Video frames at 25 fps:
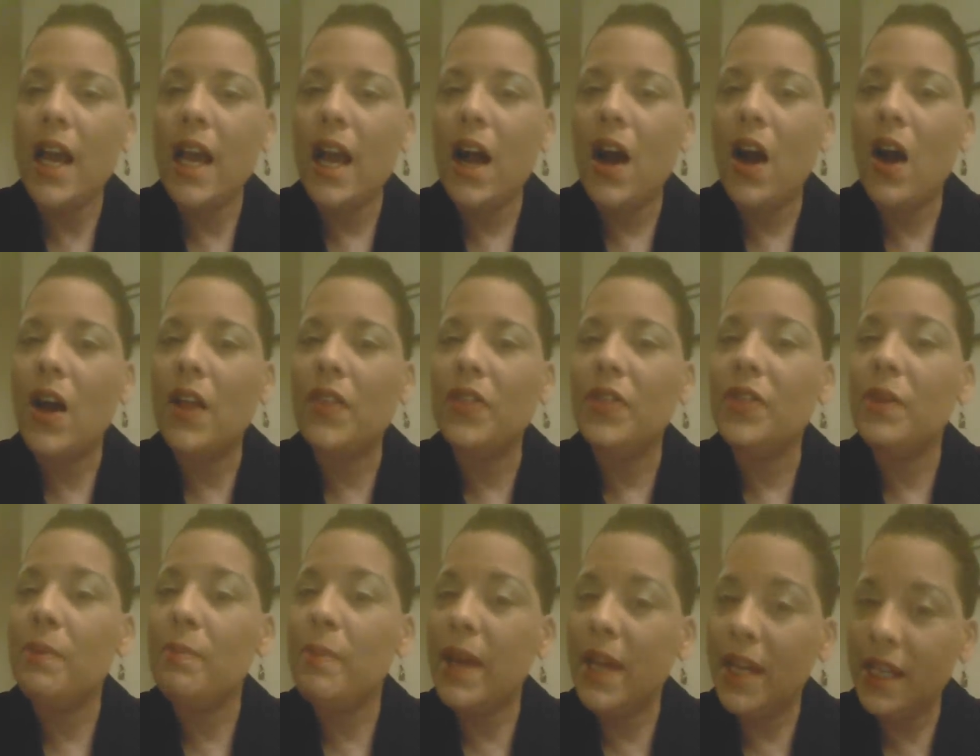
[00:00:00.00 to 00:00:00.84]
on
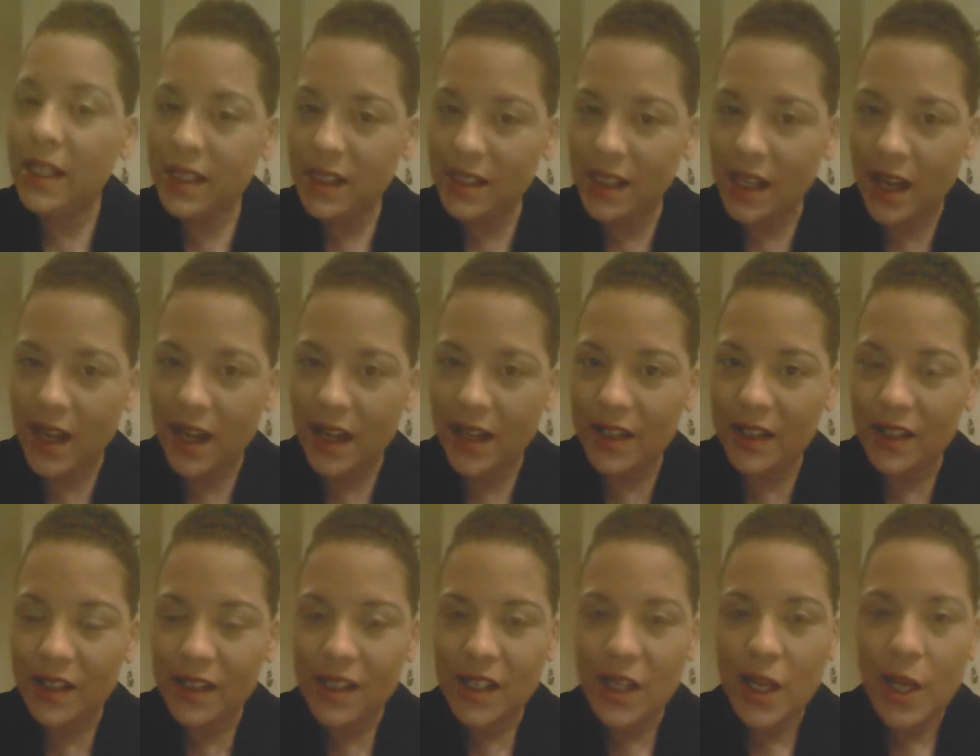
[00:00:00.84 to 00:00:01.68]
the bank side.
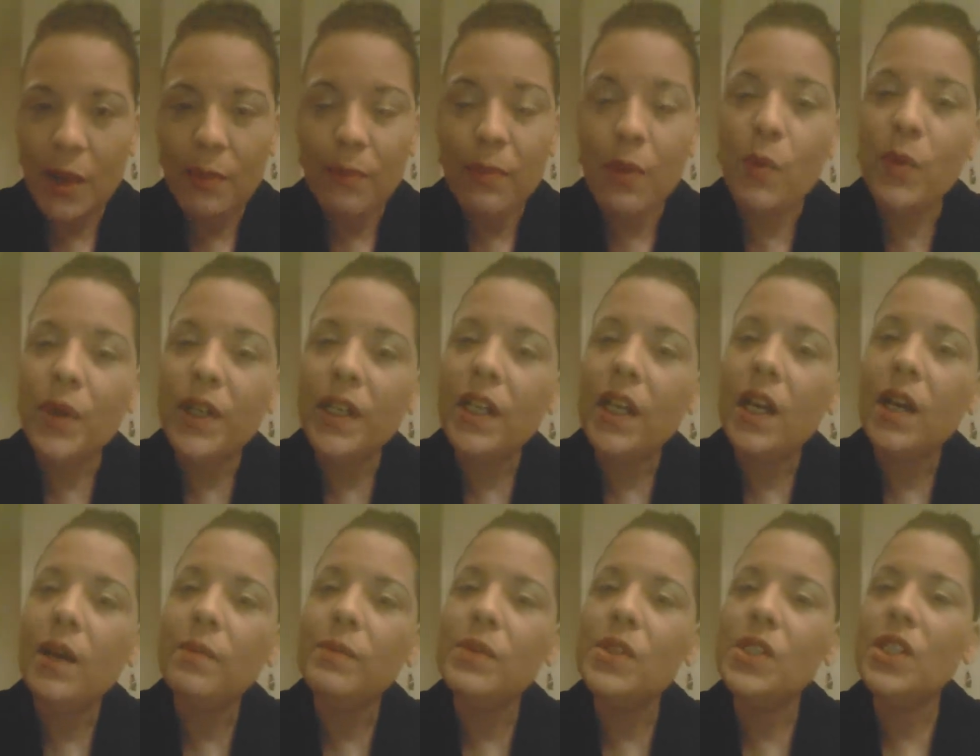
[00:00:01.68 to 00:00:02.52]
But when it
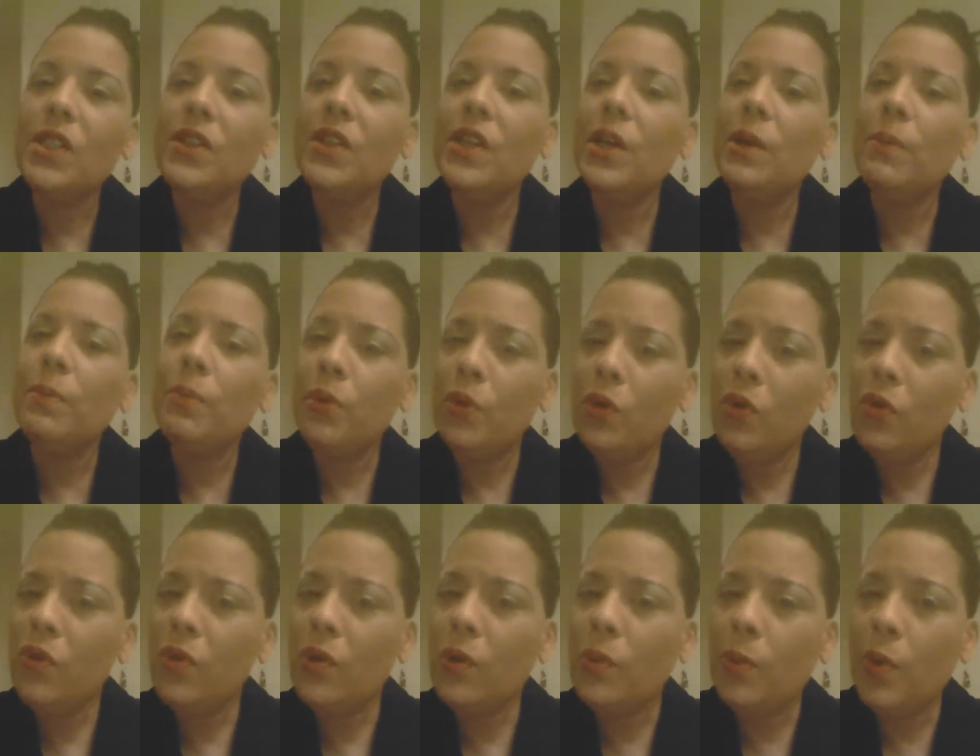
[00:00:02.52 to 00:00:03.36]
comes to the
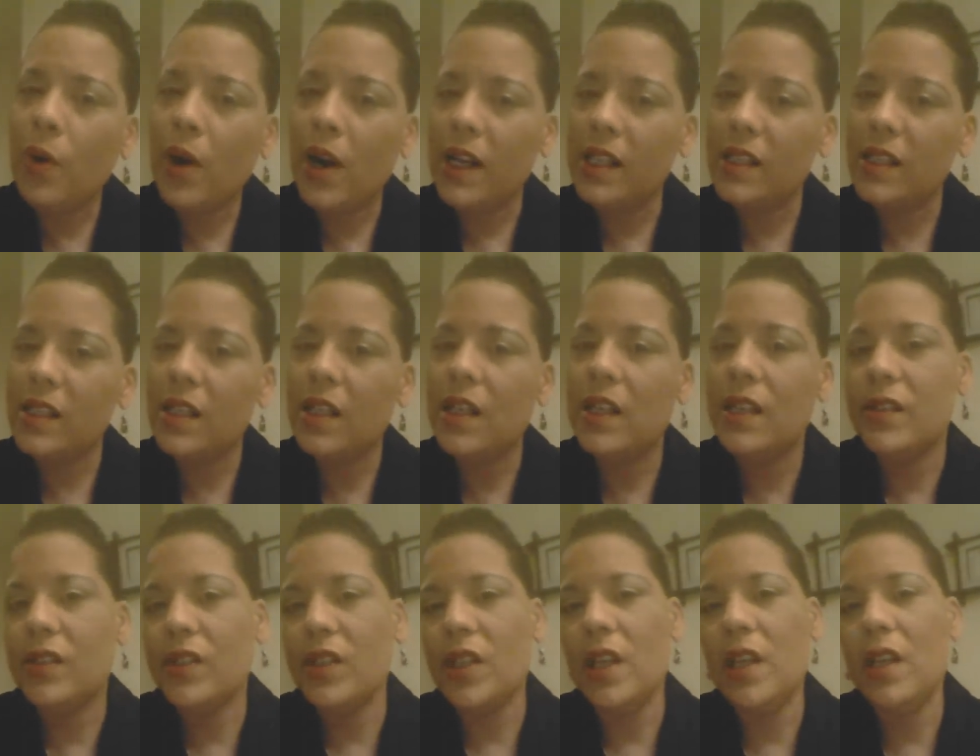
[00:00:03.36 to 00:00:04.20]
approval
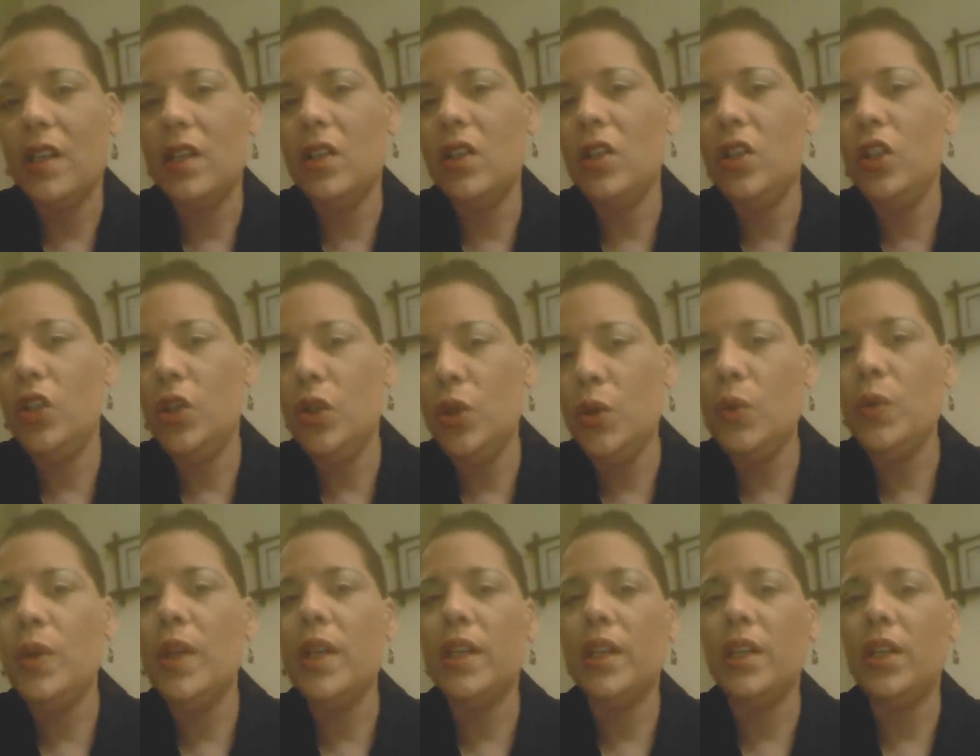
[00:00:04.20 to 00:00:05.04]
process and
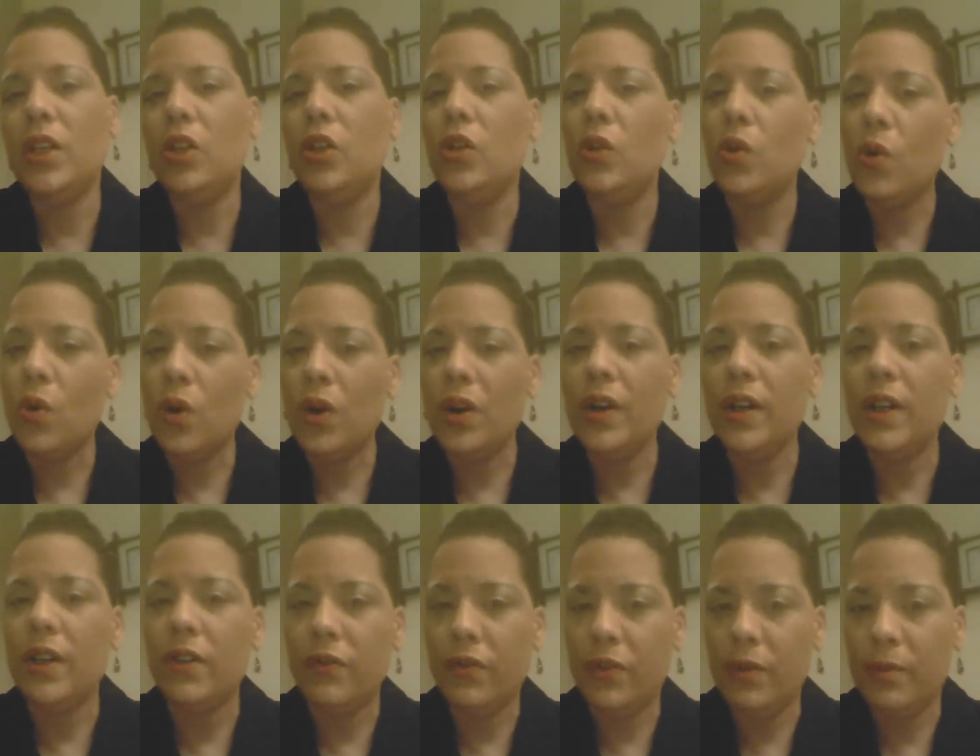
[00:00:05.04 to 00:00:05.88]
you getting your
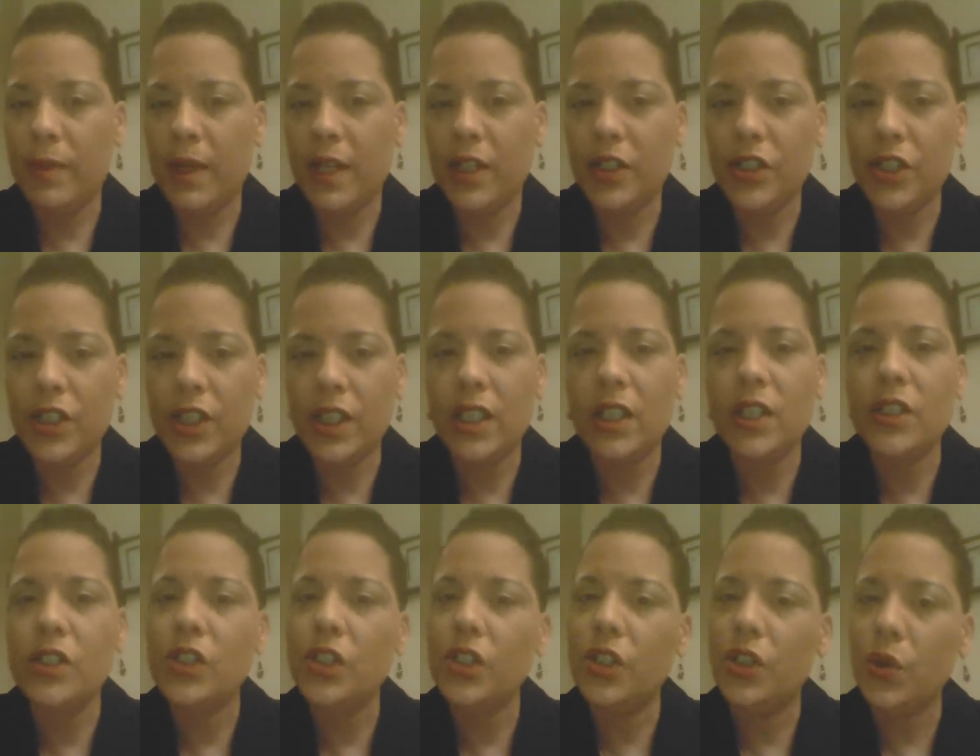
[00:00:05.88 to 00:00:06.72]
information
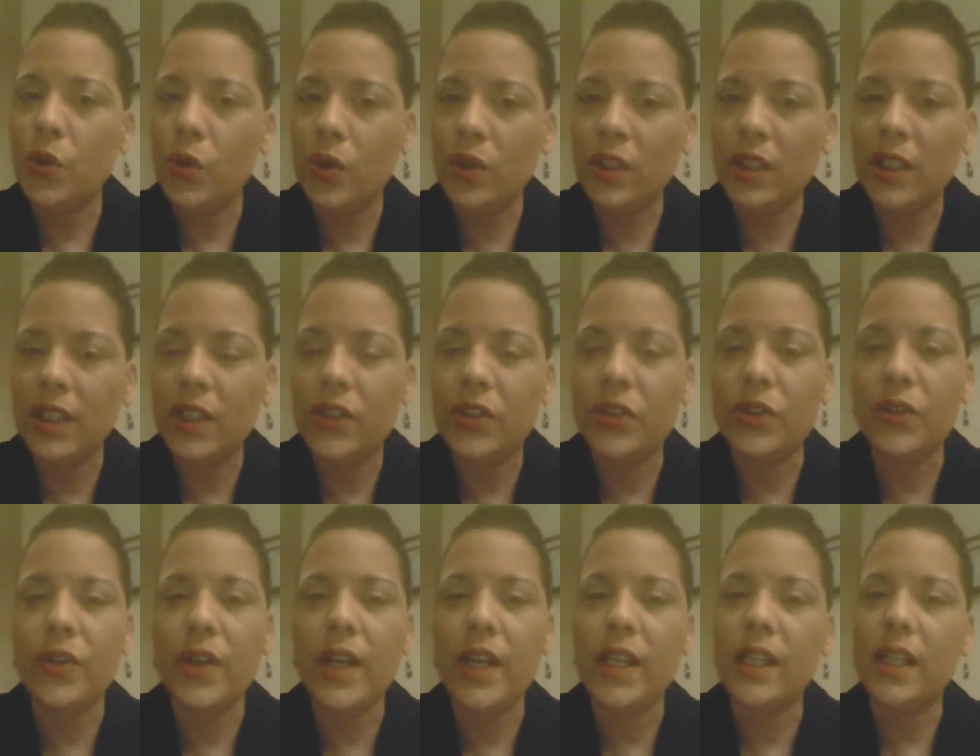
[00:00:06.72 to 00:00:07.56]
into your
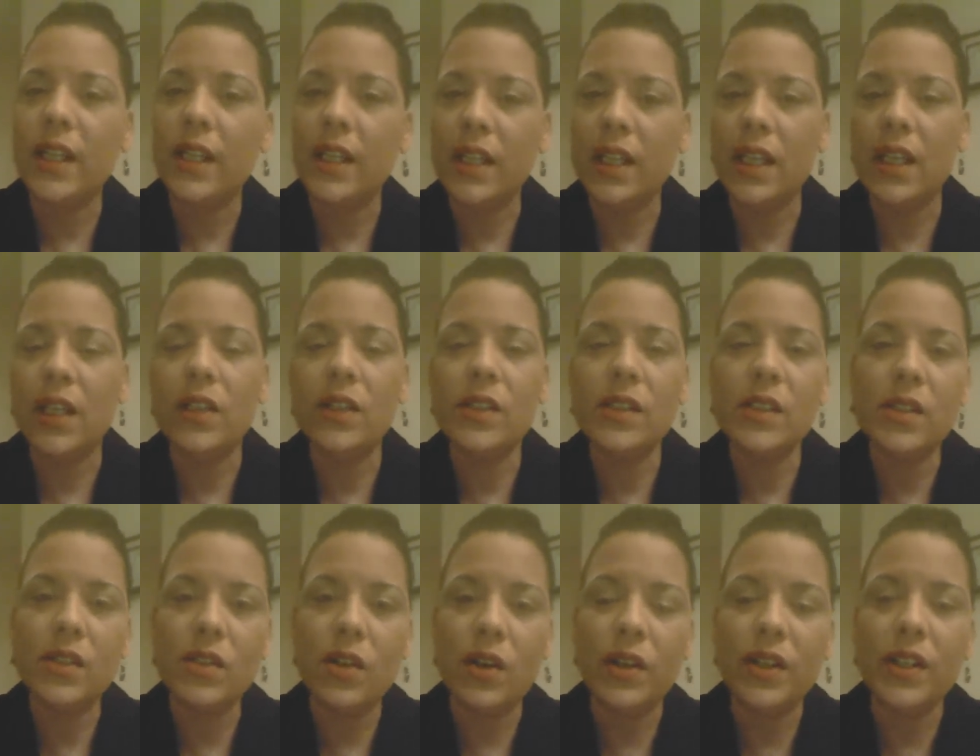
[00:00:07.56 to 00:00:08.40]
lender and getting it
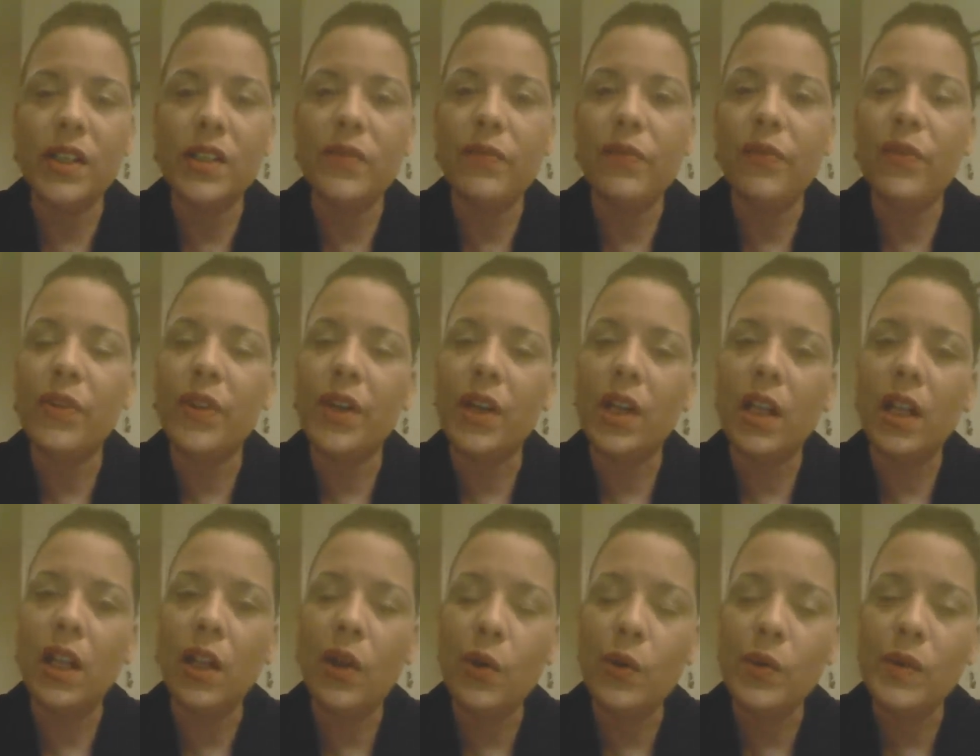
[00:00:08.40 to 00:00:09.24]
started for the
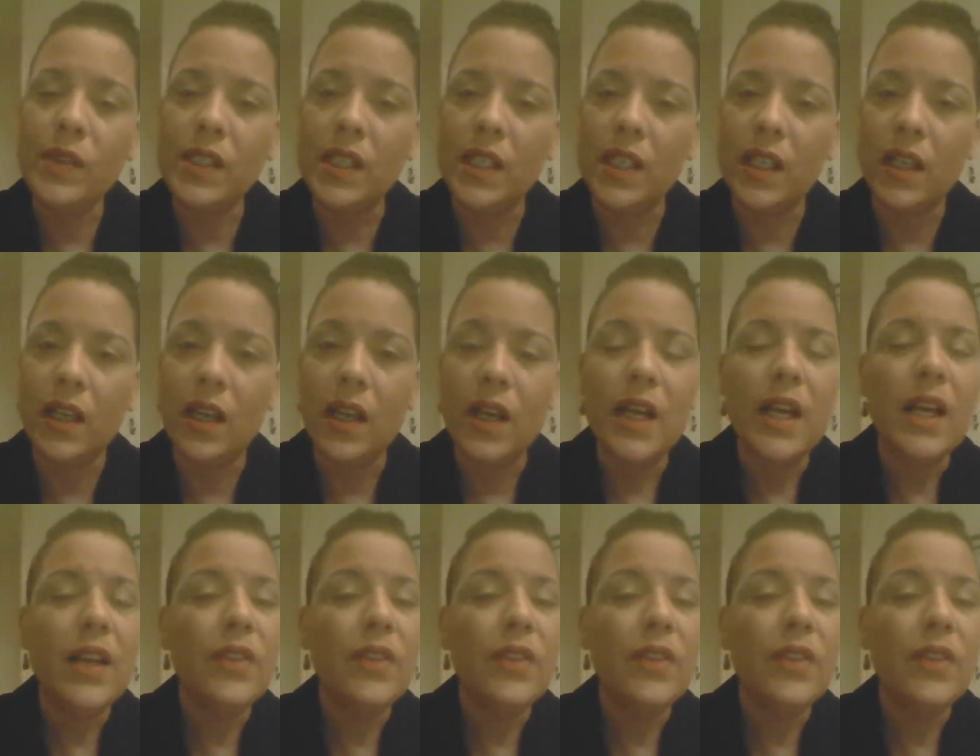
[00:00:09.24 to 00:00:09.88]
closing,